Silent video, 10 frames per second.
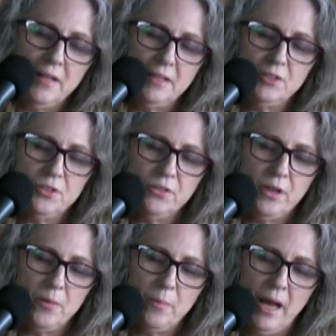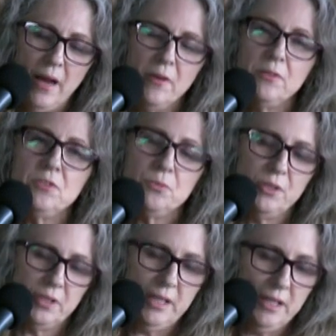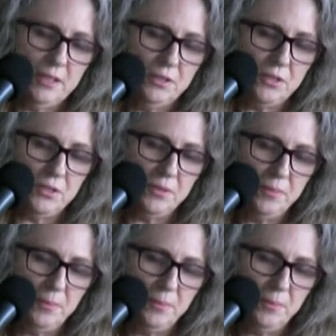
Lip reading: into their mouths with a kiss.